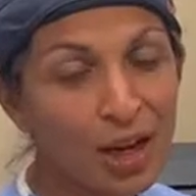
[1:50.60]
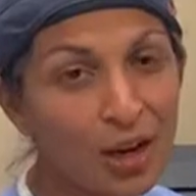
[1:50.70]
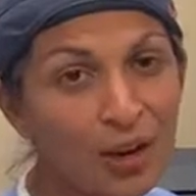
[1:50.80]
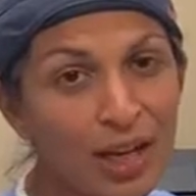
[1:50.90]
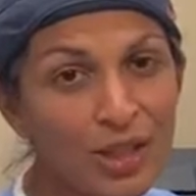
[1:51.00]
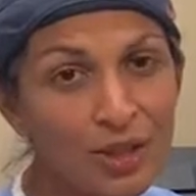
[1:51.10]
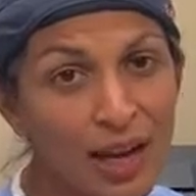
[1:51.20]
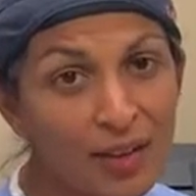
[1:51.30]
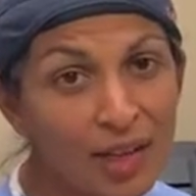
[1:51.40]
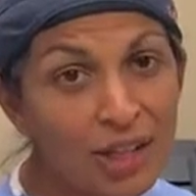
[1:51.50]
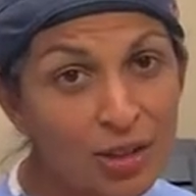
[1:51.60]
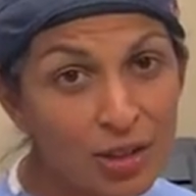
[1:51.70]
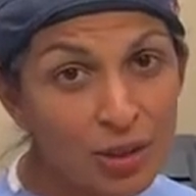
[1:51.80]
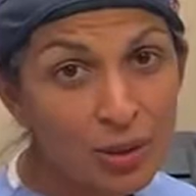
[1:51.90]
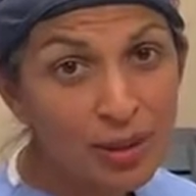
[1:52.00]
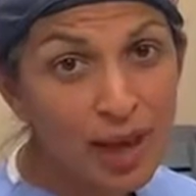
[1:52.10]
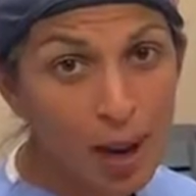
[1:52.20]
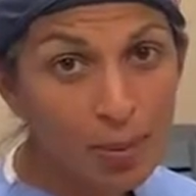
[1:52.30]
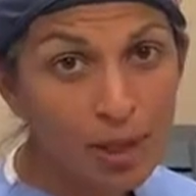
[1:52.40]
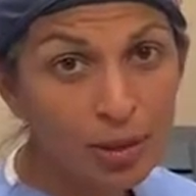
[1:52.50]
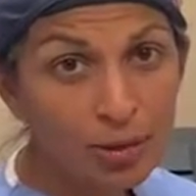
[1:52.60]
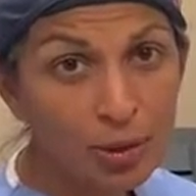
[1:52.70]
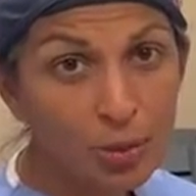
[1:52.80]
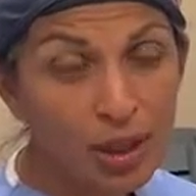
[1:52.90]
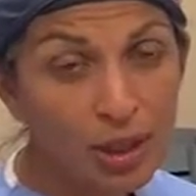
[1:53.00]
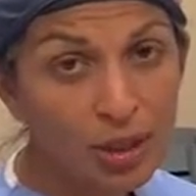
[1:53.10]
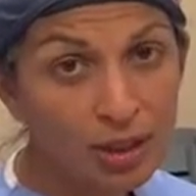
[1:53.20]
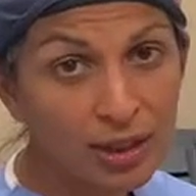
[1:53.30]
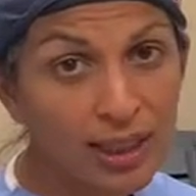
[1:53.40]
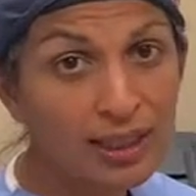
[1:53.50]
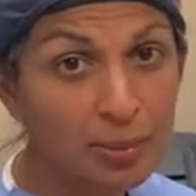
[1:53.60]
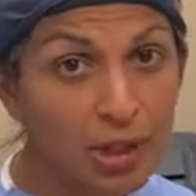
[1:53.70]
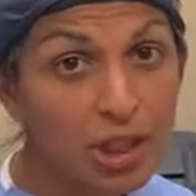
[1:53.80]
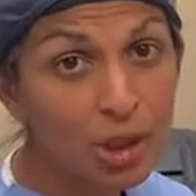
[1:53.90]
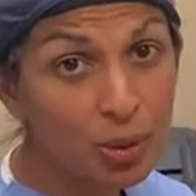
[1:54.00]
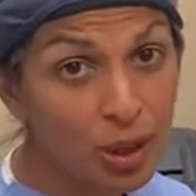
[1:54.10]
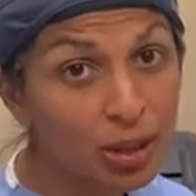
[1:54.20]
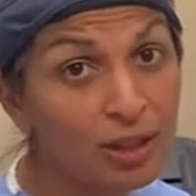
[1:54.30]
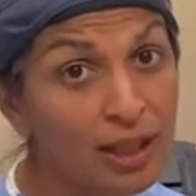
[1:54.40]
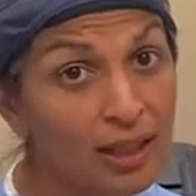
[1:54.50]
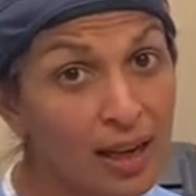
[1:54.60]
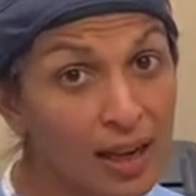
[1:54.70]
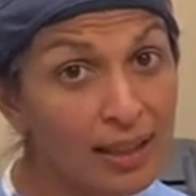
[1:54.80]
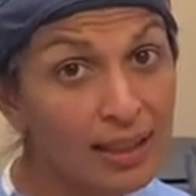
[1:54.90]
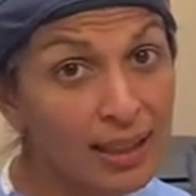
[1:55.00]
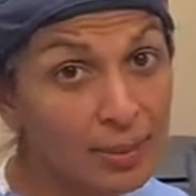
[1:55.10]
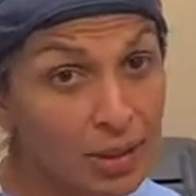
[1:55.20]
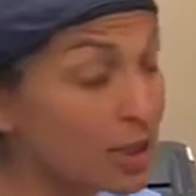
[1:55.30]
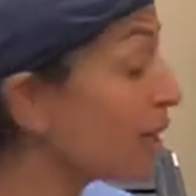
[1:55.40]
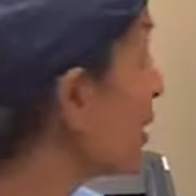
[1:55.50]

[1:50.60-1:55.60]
Okay, so now that I showed you in the operating room what it looked like, let me show you what it looked like on the imaging.